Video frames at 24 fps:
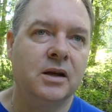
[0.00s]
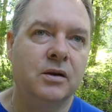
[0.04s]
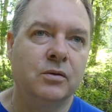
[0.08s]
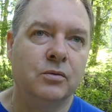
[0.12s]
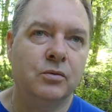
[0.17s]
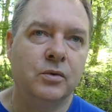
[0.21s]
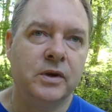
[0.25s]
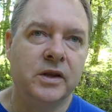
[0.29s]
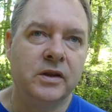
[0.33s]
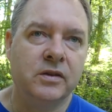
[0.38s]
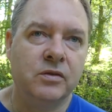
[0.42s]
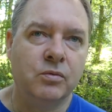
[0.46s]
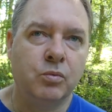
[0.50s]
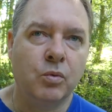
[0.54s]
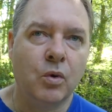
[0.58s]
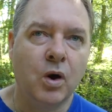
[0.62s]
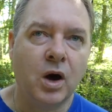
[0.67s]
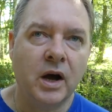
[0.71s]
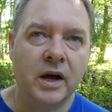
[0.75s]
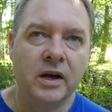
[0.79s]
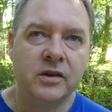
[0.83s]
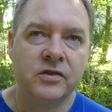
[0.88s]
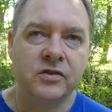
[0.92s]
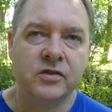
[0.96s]
With
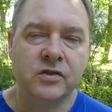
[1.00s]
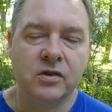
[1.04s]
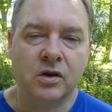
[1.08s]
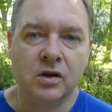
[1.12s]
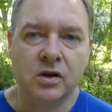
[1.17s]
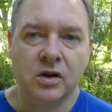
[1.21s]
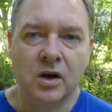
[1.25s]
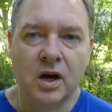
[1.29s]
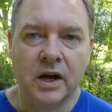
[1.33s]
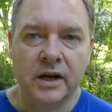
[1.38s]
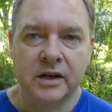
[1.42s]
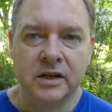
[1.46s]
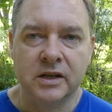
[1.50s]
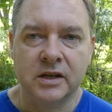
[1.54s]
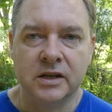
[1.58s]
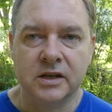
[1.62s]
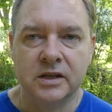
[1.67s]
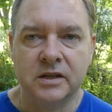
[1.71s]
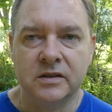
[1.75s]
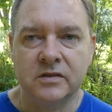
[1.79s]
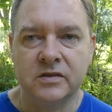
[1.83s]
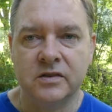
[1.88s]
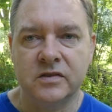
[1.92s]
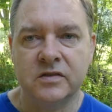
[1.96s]
Wirestock, I
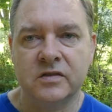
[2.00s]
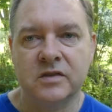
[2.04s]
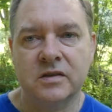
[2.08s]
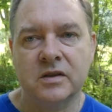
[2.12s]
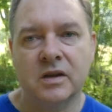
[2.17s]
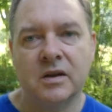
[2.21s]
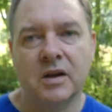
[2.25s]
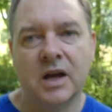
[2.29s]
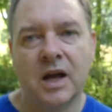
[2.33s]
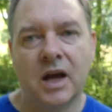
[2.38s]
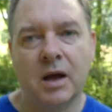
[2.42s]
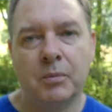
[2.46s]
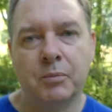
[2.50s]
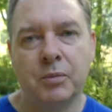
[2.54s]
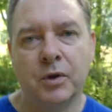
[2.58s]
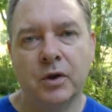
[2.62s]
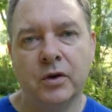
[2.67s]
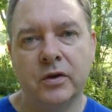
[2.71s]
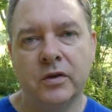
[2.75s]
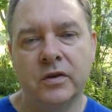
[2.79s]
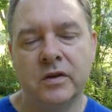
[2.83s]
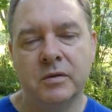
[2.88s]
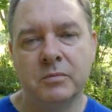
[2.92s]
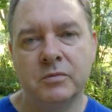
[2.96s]
can just
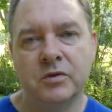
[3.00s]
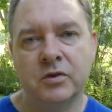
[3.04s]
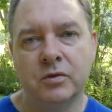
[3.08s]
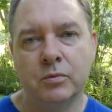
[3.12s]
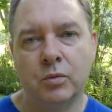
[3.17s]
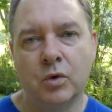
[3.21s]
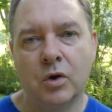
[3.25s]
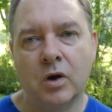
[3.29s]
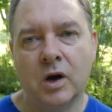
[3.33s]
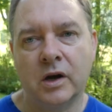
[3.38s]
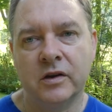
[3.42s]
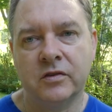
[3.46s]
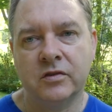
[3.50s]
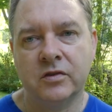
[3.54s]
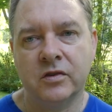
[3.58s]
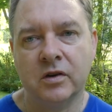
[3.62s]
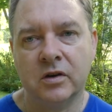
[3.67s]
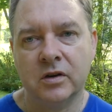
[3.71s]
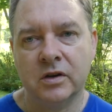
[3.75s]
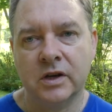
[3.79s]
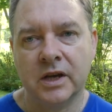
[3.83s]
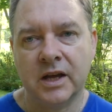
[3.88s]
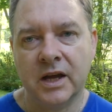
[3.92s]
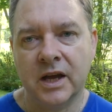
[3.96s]
upload them to
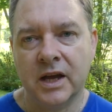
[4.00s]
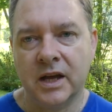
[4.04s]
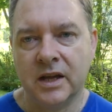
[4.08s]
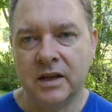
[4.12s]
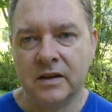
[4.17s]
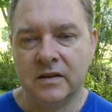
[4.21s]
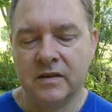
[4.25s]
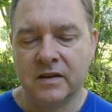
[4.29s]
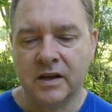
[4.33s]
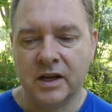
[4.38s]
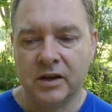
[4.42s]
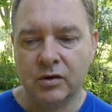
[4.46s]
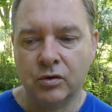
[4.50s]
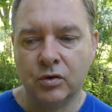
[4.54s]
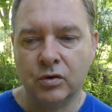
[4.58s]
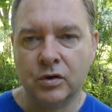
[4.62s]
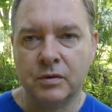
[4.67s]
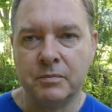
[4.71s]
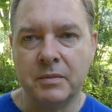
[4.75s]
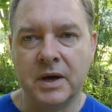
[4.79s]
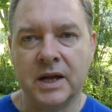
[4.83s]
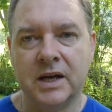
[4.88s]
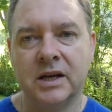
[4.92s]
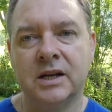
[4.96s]
Wirestock and they
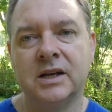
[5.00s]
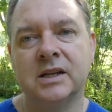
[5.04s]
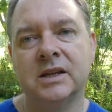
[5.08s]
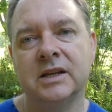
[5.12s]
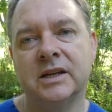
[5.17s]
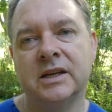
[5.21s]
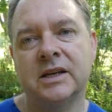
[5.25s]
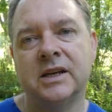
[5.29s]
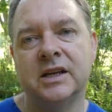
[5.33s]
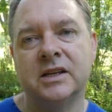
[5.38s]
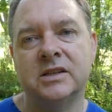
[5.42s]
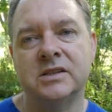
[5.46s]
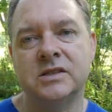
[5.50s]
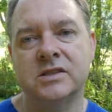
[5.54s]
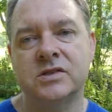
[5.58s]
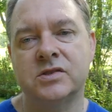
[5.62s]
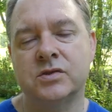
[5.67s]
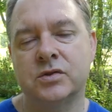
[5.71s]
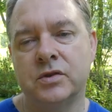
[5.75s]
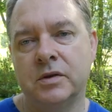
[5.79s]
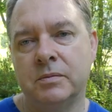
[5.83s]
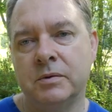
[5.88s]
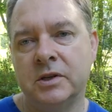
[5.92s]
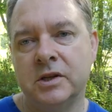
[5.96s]
automatically get
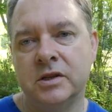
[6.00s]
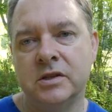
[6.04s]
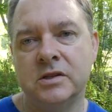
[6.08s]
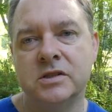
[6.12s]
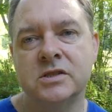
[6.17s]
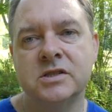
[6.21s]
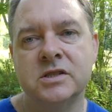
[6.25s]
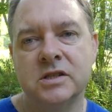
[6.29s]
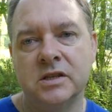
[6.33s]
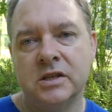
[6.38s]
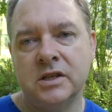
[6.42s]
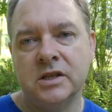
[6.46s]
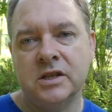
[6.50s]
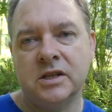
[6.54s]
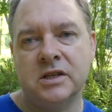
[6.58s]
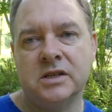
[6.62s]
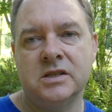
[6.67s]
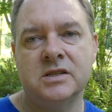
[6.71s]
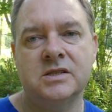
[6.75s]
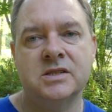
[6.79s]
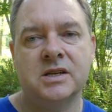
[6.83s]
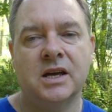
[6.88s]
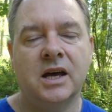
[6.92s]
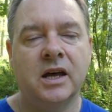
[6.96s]
distributed to
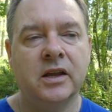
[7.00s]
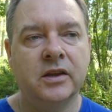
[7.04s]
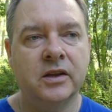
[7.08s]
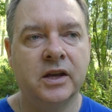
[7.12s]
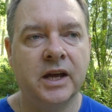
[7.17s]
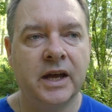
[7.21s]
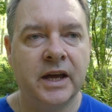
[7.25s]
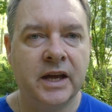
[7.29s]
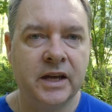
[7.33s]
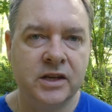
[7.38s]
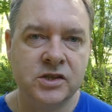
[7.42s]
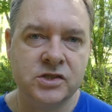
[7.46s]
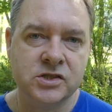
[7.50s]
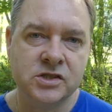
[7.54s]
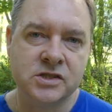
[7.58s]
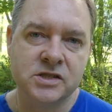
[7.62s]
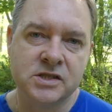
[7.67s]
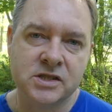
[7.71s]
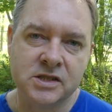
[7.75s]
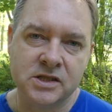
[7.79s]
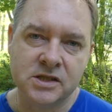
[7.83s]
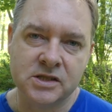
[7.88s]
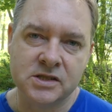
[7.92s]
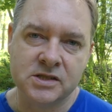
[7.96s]
these other
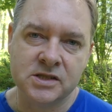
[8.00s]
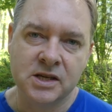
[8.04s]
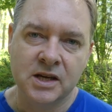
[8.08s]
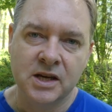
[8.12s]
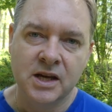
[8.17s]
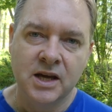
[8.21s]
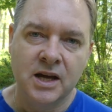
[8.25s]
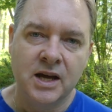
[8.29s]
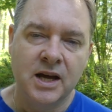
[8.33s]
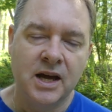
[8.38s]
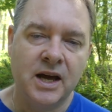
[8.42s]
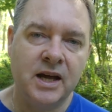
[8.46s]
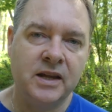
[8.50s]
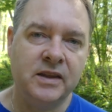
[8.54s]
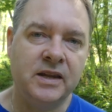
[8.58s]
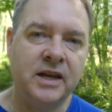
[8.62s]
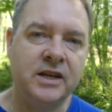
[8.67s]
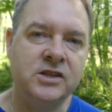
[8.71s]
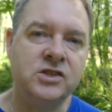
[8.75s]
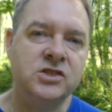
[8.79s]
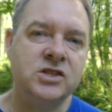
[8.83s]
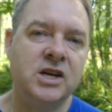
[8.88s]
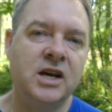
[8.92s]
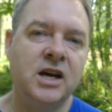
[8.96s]
agencies, and
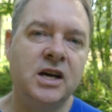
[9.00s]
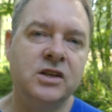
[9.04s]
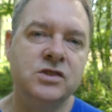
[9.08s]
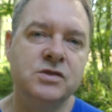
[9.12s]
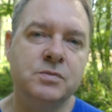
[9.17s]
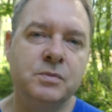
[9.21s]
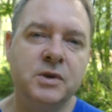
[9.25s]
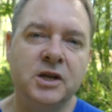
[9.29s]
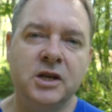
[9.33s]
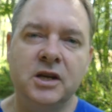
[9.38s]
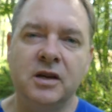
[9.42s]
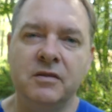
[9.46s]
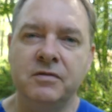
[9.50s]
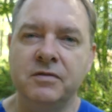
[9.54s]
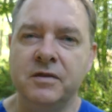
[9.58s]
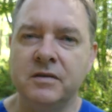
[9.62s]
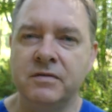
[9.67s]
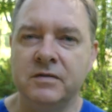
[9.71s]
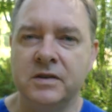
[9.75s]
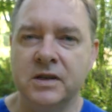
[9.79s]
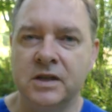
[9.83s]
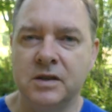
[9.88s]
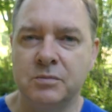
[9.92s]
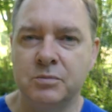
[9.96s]
they charge me a
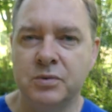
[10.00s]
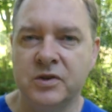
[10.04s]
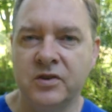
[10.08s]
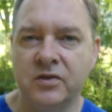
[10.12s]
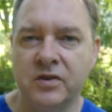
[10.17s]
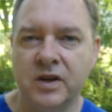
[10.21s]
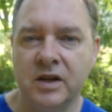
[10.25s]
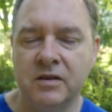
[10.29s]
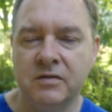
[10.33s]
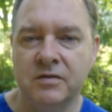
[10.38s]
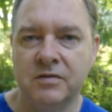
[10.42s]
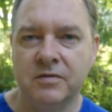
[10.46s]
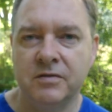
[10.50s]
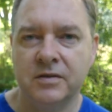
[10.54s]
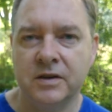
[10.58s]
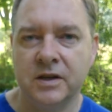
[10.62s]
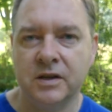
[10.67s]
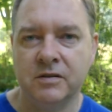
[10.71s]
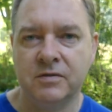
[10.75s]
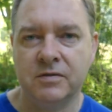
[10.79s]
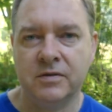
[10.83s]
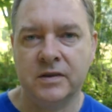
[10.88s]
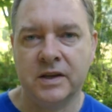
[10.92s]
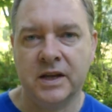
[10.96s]
15%
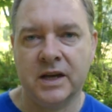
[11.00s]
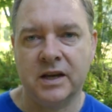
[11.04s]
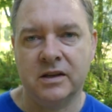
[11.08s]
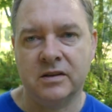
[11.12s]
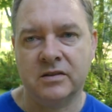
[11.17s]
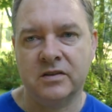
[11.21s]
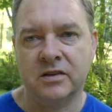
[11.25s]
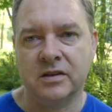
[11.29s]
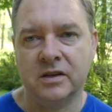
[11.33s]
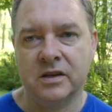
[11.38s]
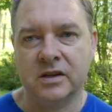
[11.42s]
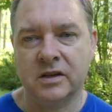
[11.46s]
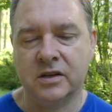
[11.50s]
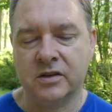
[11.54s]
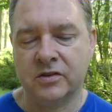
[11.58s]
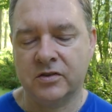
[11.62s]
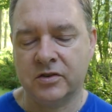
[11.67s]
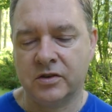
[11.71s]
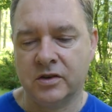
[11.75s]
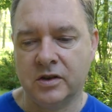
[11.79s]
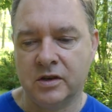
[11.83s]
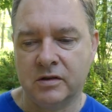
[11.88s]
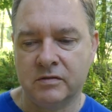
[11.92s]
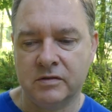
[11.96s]
fee for that
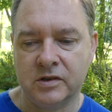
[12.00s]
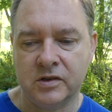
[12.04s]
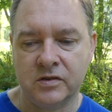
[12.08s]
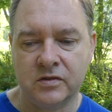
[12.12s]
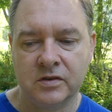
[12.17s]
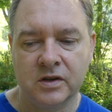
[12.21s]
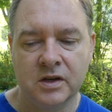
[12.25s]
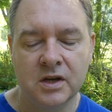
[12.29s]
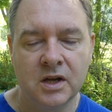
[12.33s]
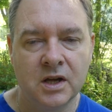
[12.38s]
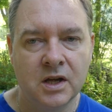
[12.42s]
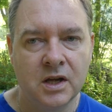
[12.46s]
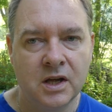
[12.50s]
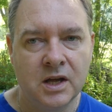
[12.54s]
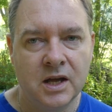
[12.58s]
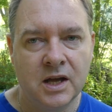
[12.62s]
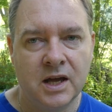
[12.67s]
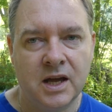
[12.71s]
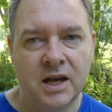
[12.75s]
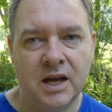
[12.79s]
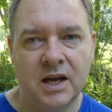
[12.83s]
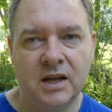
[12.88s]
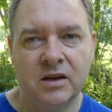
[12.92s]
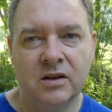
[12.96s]
service.
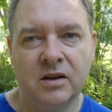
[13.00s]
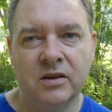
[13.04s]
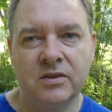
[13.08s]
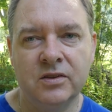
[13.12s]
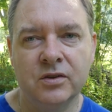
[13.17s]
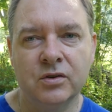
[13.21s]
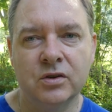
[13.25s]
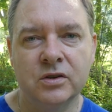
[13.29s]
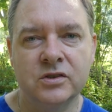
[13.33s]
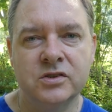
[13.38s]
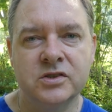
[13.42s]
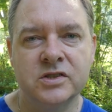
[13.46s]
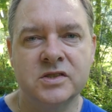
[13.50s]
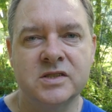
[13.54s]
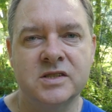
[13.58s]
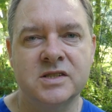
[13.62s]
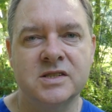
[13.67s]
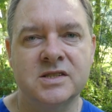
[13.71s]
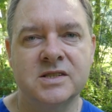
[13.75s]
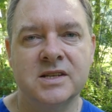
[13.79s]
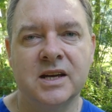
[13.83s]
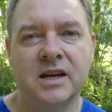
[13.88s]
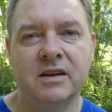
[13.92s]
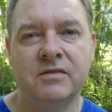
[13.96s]
And I thought, just to
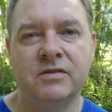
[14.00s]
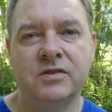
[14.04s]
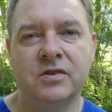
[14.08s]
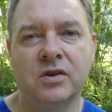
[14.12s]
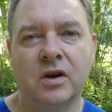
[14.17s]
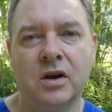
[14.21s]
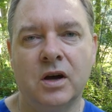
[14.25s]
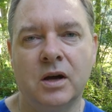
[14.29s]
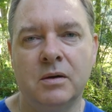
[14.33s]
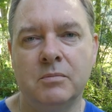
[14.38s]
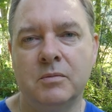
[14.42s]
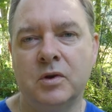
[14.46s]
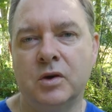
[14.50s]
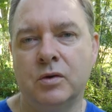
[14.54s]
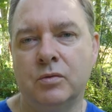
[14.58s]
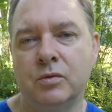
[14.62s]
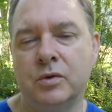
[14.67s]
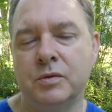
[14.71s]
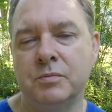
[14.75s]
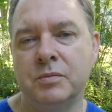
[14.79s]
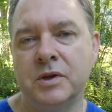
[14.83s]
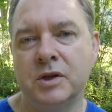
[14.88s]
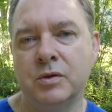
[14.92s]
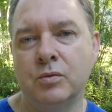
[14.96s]
save time, it
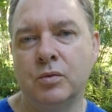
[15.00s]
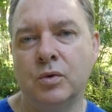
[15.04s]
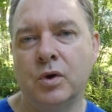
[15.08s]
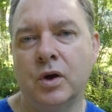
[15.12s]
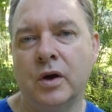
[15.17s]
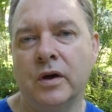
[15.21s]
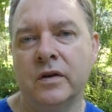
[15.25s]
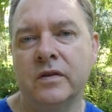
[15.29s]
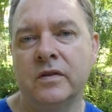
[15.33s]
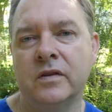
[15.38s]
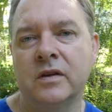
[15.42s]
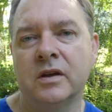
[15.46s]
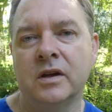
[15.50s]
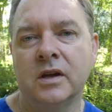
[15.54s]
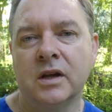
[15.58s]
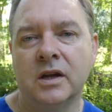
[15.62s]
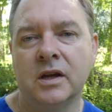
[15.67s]
would be worth